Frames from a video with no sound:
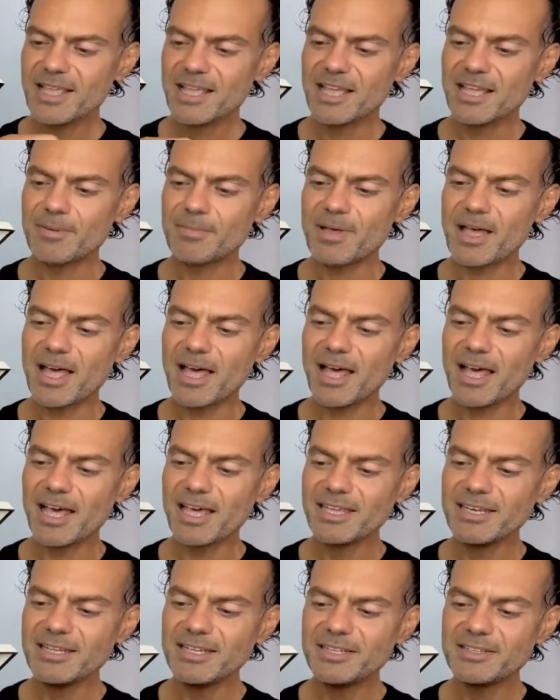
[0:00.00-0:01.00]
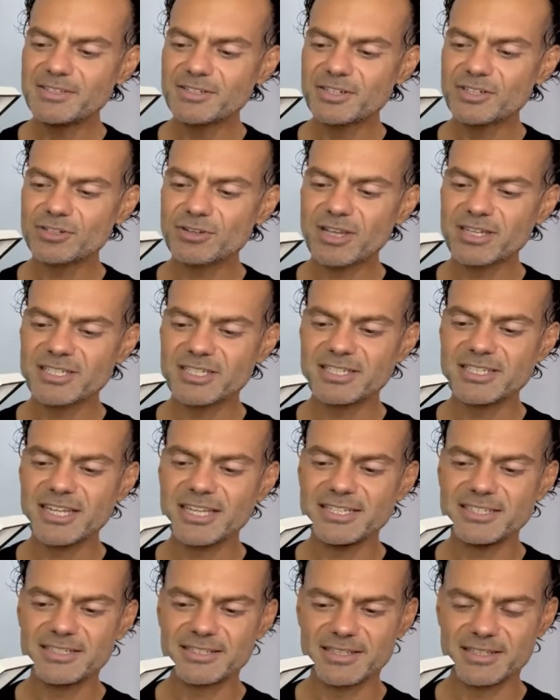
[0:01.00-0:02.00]
Um, I need to try to
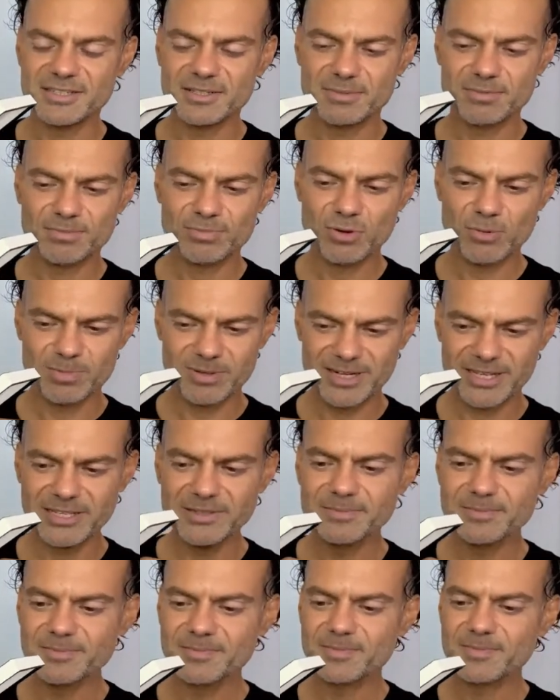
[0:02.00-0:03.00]
date this properly.